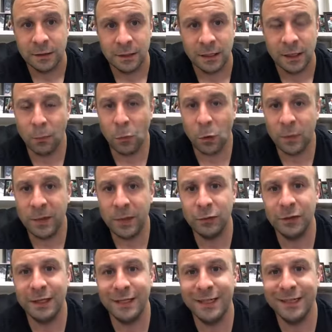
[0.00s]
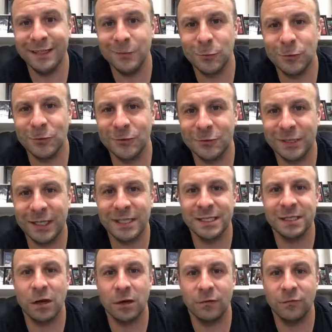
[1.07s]
couple more people in here, we'll get
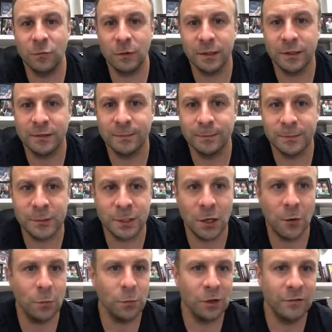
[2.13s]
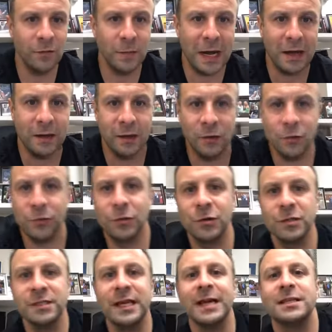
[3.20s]
started for you. So give it about another
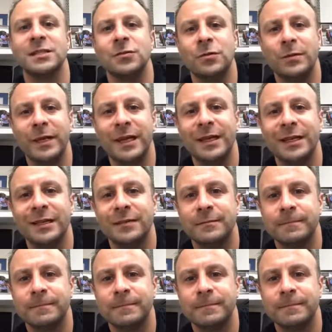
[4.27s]
30 seconds to a minute here.